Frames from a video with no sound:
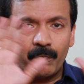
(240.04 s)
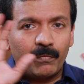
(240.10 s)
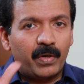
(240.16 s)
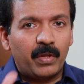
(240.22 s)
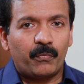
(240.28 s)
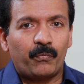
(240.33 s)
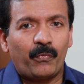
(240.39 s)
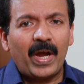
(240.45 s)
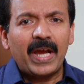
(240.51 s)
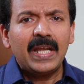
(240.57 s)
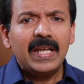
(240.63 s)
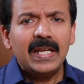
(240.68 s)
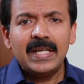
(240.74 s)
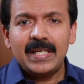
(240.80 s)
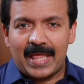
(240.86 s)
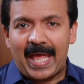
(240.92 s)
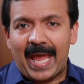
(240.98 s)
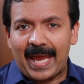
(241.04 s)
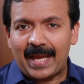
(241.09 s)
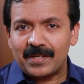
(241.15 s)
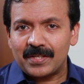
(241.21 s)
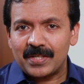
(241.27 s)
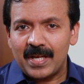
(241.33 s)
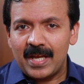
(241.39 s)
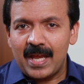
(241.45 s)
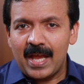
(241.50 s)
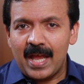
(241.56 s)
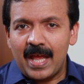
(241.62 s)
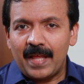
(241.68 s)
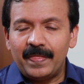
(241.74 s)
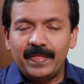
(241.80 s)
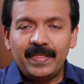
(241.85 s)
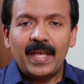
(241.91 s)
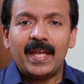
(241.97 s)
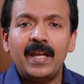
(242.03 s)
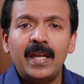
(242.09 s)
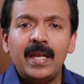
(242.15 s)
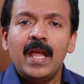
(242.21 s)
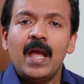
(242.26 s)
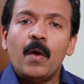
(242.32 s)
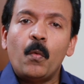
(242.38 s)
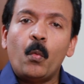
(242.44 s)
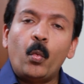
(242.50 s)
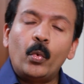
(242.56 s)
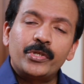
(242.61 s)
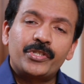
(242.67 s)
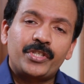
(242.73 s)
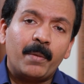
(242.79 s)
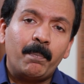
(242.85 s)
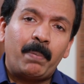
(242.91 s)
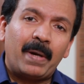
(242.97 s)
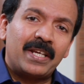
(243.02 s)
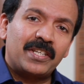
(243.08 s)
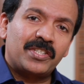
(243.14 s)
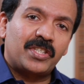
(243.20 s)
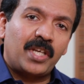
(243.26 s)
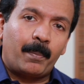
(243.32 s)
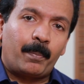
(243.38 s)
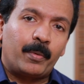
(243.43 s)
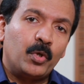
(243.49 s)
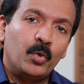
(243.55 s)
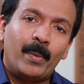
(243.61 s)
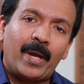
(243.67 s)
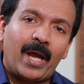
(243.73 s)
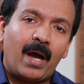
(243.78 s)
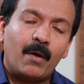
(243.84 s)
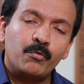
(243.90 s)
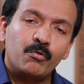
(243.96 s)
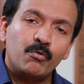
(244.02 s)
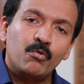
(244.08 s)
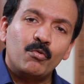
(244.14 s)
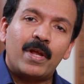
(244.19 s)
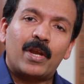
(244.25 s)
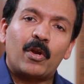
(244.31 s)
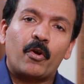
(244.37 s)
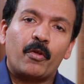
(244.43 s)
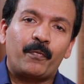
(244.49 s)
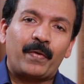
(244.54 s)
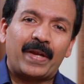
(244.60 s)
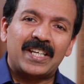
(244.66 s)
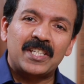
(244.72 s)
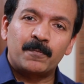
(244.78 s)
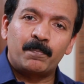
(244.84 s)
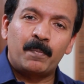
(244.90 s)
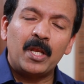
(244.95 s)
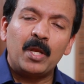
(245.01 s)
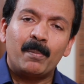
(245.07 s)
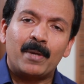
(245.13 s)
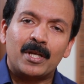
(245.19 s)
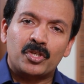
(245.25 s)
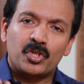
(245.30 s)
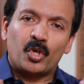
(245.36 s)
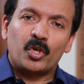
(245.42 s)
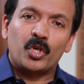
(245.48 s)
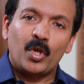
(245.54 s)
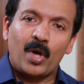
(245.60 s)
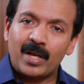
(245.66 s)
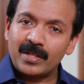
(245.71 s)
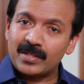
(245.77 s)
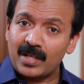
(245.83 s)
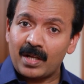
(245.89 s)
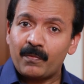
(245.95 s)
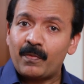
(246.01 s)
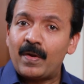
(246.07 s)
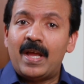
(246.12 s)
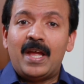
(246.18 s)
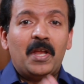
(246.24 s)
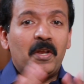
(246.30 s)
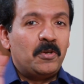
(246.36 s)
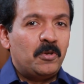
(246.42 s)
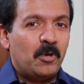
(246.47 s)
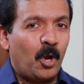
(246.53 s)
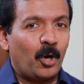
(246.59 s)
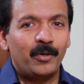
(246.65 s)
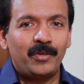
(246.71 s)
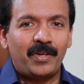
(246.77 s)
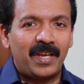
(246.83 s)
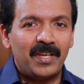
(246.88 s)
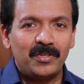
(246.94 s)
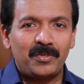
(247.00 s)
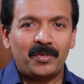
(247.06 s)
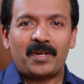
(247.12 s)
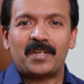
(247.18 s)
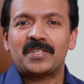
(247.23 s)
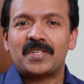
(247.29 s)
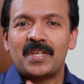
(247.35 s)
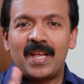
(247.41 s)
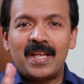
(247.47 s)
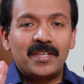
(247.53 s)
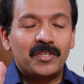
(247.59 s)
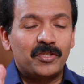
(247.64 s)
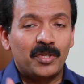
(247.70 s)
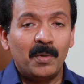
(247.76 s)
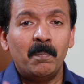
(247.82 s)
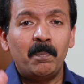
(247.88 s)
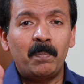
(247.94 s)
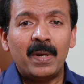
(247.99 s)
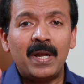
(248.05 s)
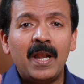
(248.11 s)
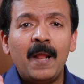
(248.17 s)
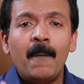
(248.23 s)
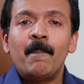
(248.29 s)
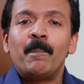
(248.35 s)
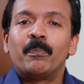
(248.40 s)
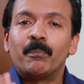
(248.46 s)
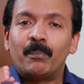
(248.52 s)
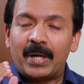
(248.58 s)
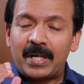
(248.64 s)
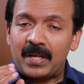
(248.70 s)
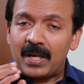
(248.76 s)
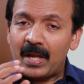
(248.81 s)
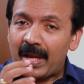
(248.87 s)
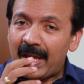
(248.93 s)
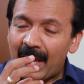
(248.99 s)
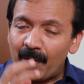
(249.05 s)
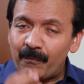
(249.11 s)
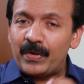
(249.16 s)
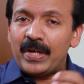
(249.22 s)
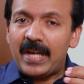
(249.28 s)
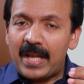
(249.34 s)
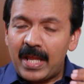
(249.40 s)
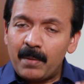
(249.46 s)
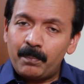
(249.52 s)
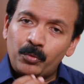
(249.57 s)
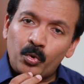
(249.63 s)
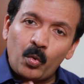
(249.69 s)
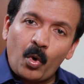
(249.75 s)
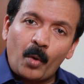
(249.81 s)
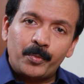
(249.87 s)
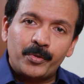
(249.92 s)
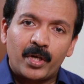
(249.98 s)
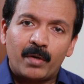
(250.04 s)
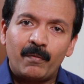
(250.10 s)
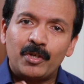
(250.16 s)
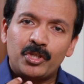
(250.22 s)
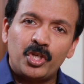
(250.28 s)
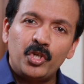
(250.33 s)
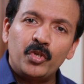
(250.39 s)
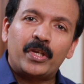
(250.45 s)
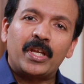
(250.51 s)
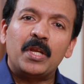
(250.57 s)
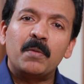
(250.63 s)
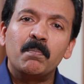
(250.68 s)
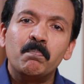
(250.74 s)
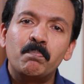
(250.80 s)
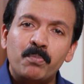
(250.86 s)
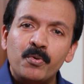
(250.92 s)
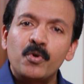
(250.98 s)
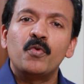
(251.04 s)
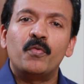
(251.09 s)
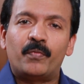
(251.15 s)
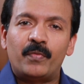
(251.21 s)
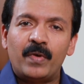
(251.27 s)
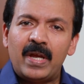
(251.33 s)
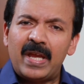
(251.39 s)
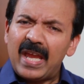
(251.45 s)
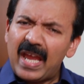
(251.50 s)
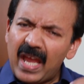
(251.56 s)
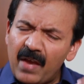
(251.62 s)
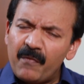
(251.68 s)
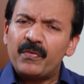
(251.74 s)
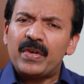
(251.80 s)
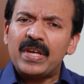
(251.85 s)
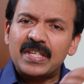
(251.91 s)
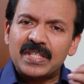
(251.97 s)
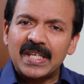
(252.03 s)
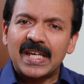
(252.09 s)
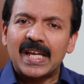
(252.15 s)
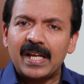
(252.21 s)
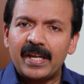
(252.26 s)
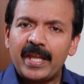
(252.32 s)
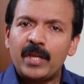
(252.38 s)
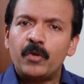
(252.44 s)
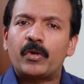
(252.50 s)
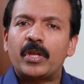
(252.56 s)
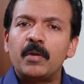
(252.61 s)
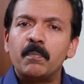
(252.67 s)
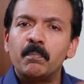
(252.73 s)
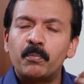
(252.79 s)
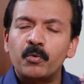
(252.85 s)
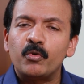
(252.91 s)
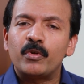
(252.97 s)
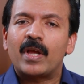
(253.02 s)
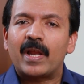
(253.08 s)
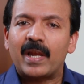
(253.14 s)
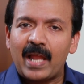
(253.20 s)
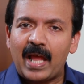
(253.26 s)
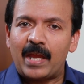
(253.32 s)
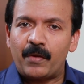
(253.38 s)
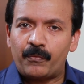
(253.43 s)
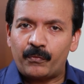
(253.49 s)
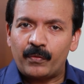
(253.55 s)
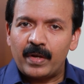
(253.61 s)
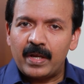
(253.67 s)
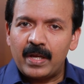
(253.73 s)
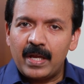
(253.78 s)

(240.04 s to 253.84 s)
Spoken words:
have defined that, then step by step, you may have to do a lot of experiments on yourself. Not dangerous, simple, but every day through observation, you can improve. Every single day, you can improve your life.